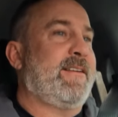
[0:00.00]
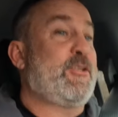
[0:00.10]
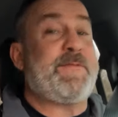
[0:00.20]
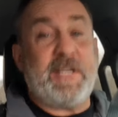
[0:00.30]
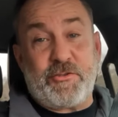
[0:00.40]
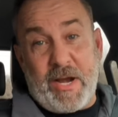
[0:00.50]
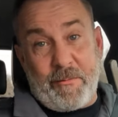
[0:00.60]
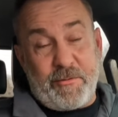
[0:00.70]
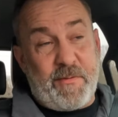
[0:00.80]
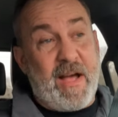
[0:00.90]
Drifting
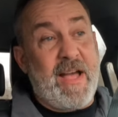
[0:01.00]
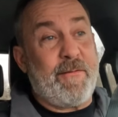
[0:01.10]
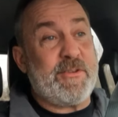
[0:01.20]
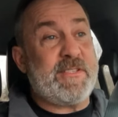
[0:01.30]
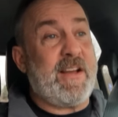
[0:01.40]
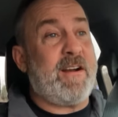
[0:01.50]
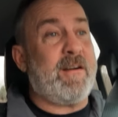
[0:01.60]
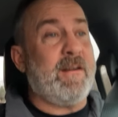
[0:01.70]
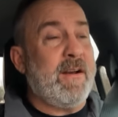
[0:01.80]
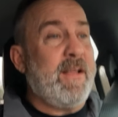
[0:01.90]
Dreamer 5 was
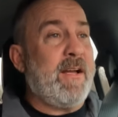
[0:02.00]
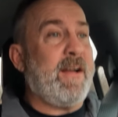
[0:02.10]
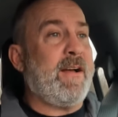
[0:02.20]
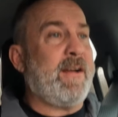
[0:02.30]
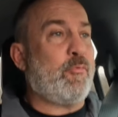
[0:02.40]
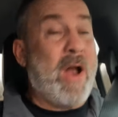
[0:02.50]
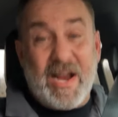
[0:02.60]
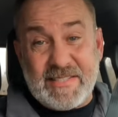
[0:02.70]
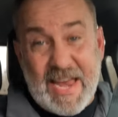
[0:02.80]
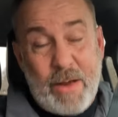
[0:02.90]
there.
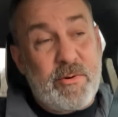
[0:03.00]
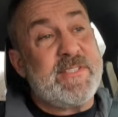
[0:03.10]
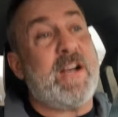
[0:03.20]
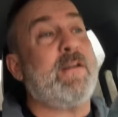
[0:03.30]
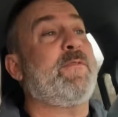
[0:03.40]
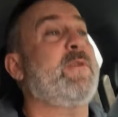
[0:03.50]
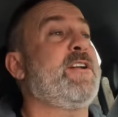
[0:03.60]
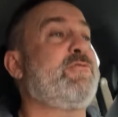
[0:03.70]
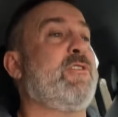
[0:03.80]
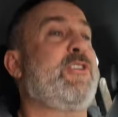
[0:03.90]
Roxanne was there from
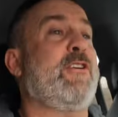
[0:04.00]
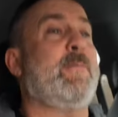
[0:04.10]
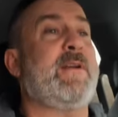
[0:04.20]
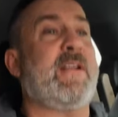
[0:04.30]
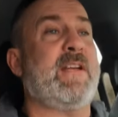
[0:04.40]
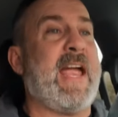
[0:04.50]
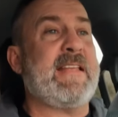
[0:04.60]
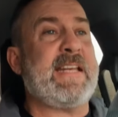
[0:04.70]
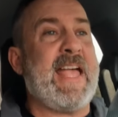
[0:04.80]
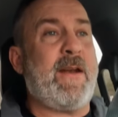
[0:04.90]
Country Road Cure, but
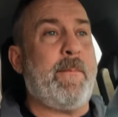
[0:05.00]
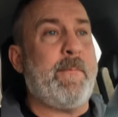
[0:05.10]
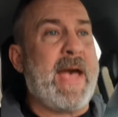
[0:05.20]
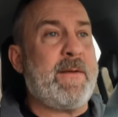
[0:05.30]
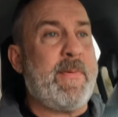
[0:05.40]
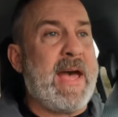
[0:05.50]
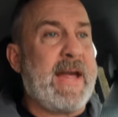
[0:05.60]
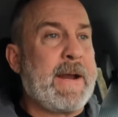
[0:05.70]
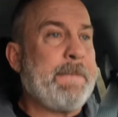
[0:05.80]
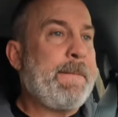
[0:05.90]
Anthony had a bad
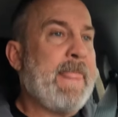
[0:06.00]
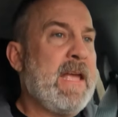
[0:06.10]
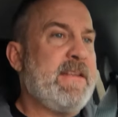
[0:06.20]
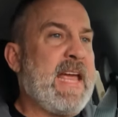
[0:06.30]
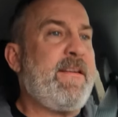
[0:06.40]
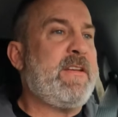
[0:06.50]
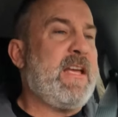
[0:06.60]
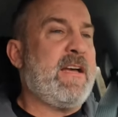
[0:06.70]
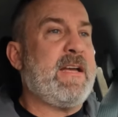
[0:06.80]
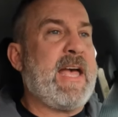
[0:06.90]
back.
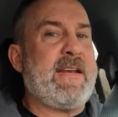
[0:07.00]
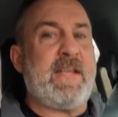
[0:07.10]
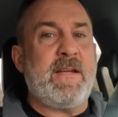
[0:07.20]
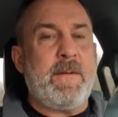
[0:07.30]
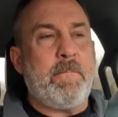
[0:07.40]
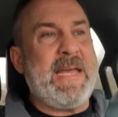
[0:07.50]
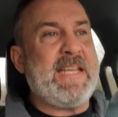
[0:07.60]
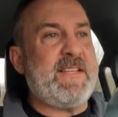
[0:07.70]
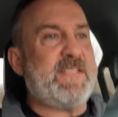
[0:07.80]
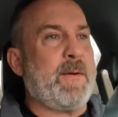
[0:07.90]
David had to
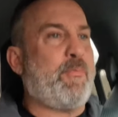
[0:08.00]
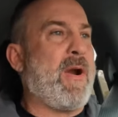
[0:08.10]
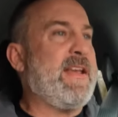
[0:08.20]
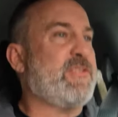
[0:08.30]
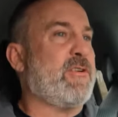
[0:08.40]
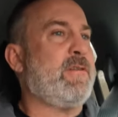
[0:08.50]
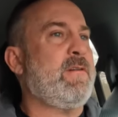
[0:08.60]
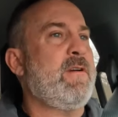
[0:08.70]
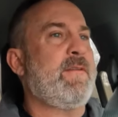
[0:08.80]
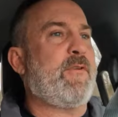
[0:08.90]
meet his appraiser
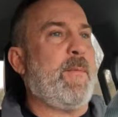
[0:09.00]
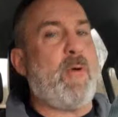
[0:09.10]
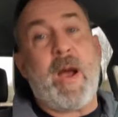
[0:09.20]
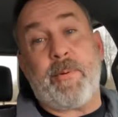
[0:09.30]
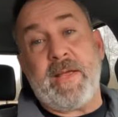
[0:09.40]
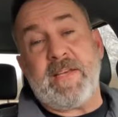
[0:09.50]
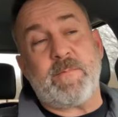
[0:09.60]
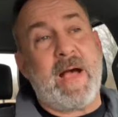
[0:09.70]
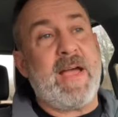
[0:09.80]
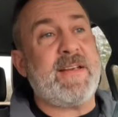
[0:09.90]
for the property he's
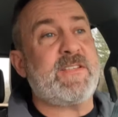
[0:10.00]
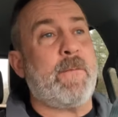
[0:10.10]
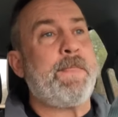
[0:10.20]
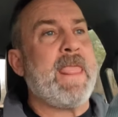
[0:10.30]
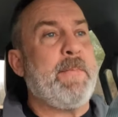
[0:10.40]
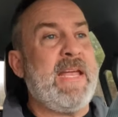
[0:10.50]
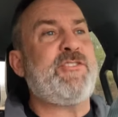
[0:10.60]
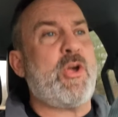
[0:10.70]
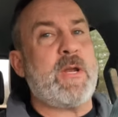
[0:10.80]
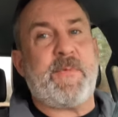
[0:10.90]
buying, but he
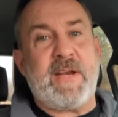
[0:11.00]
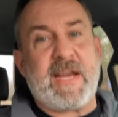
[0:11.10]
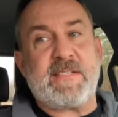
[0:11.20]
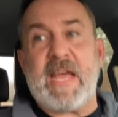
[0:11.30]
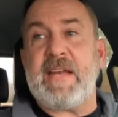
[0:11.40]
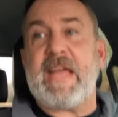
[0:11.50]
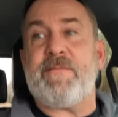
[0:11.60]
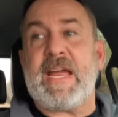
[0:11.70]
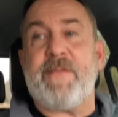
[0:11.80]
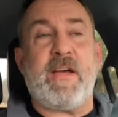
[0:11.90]
showed up the next day and
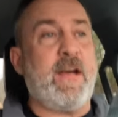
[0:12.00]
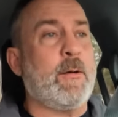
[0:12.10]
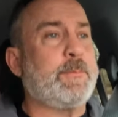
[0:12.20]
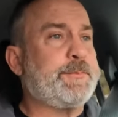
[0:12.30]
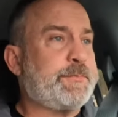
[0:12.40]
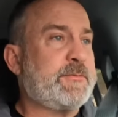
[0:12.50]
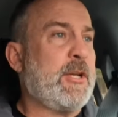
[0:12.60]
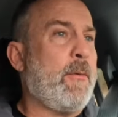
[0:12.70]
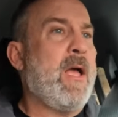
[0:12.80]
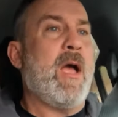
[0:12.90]
gave a help.
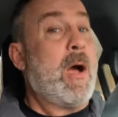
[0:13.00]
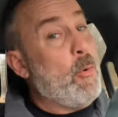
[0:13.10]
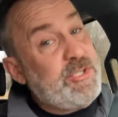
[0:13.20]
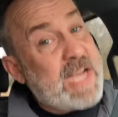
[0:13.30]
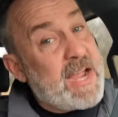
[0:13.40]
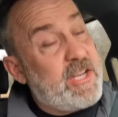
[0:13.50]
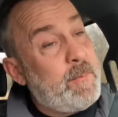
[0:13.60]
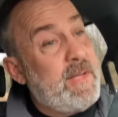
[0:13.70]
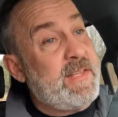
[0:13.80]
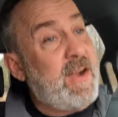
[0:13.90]
So I wish I could
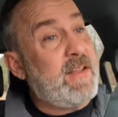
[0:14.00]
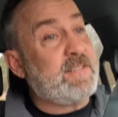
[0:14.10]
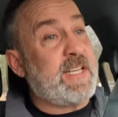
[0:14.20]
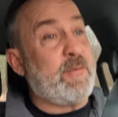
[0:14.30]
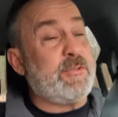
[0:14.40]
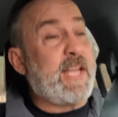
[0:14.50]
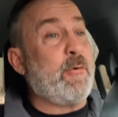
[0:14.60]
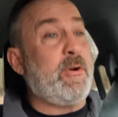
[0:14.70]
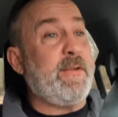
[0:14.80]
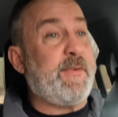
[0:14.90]
have been there. It looks like
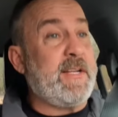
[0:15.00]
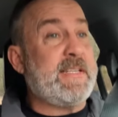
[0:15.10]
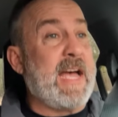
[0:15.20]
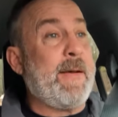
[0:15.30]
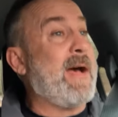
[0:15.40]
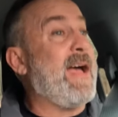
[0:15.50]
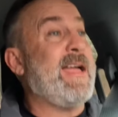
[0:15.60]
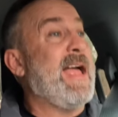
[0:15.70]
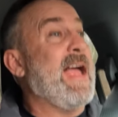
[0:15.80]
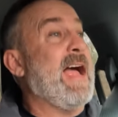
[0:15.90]
a really fun time.
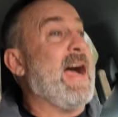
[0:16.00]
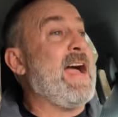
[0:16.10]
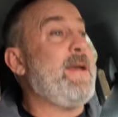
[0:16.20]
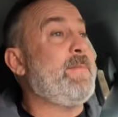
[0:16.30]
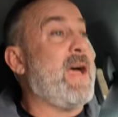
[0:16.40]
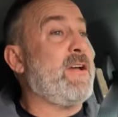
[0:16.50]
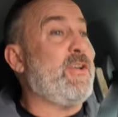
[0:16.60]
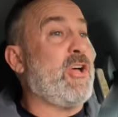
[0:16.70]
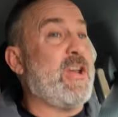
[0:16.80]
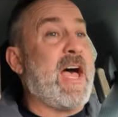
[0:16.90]
I am not
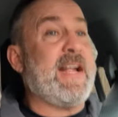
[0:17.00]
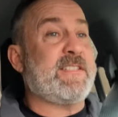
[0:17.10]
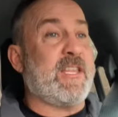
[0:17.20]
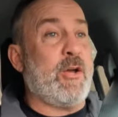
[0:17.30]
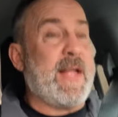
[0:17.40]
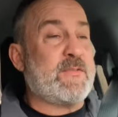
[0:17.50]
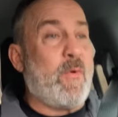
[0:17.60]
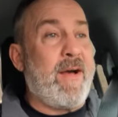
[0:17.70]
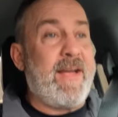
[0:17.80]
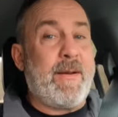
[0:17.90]
good on heights though. That's
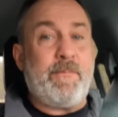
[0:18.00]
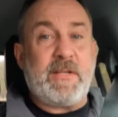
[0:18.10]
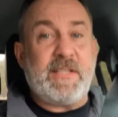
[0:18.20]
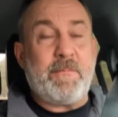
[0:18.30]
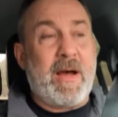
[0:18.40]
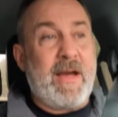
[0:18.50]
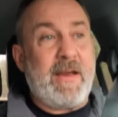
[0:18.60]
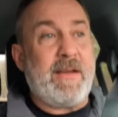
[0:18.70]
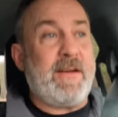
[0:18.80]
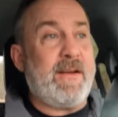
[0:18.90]
why I'm building
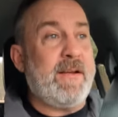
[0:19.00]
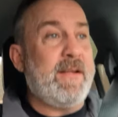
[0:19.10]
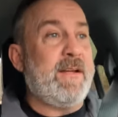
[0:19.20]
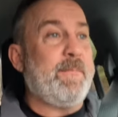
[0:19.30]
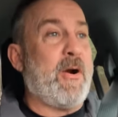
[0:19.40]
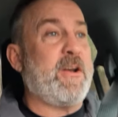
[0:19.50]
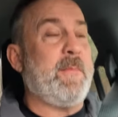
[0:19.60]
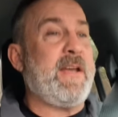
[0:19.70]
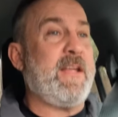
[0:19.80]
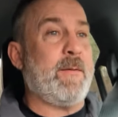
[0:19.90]
my
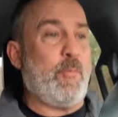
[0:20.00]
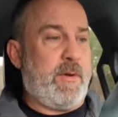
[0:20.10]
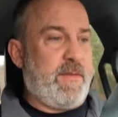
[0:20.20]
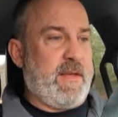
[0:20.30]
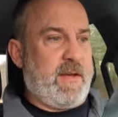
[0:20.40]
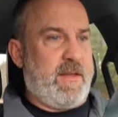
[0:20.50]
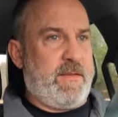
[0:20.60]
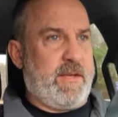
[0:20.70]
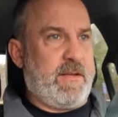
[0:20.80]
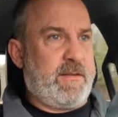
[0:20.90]
barndominium with
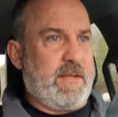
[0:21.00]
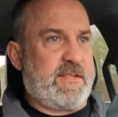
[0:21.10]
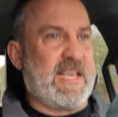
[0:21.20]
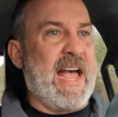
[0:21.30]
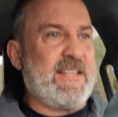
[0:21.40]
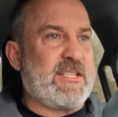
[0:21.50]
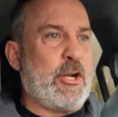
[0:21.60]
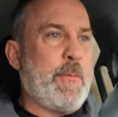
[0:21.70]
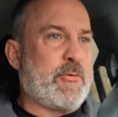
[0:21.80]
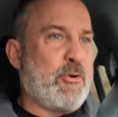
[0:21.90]
the side
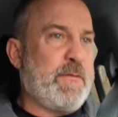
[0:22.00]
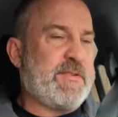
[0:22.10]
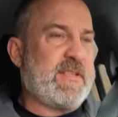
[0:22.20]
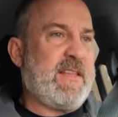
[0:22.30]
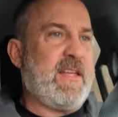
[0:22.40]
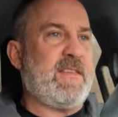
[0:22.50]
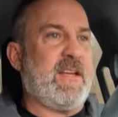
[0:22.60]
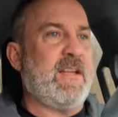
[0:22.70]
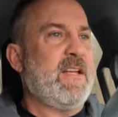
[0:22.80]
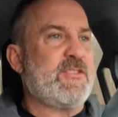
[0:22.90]
slope roofs, and
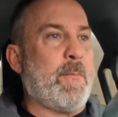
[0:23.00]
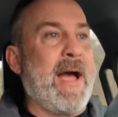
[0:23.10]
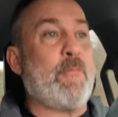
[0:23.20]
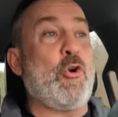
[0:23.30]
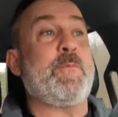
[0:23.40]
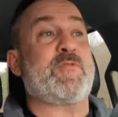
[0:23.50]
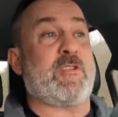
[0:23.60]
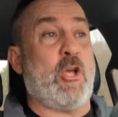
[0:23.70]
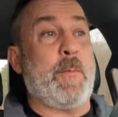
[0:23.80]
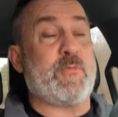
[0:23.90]
then so my roof
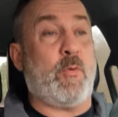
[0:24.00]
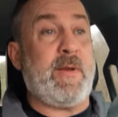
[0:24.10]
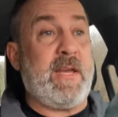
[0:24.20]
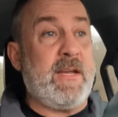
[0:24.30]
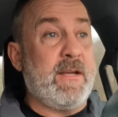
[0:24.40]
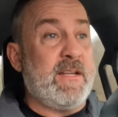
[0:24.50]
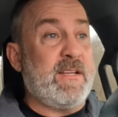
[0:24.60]
slopes will be